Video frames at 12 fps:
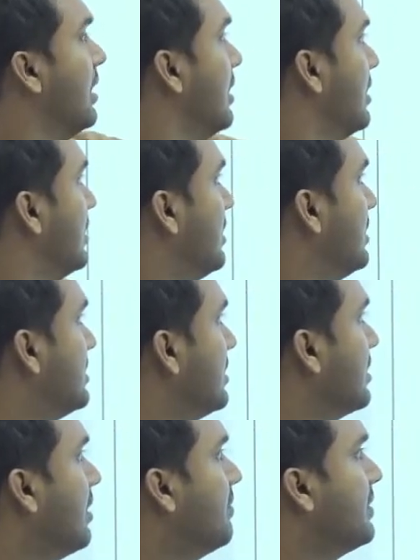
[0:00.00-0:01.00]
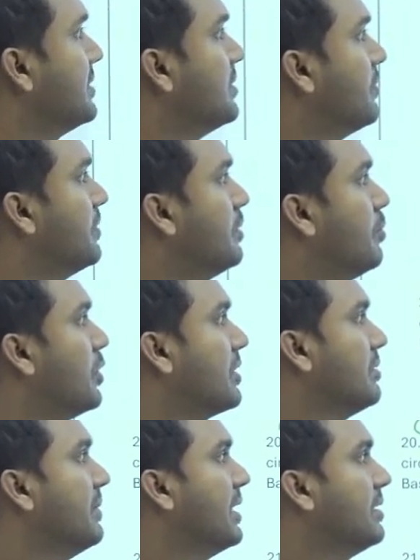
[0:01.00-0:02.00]
The circumference of the
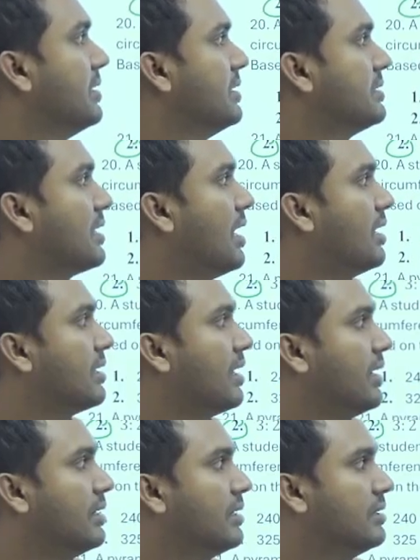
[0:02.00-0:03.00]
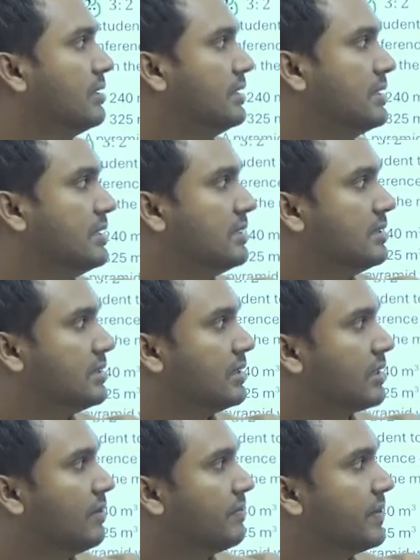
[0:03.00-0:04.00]
bottom and the slant height. This is the
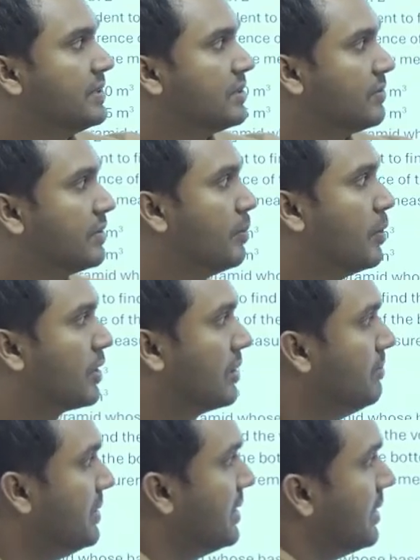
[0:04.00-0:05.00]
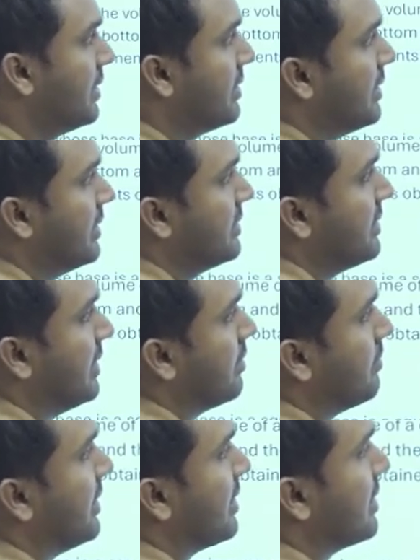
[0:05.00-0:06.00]
circumference of the bottom, 30
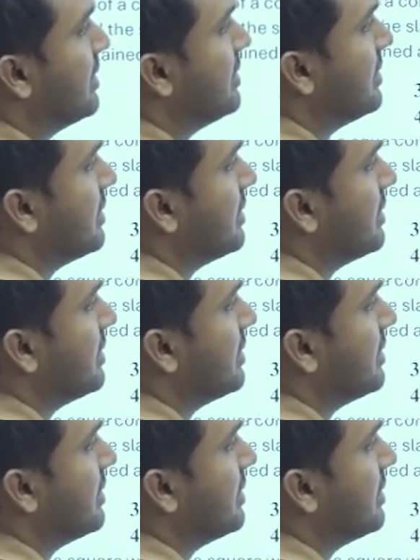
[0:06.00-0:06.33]
centimeters,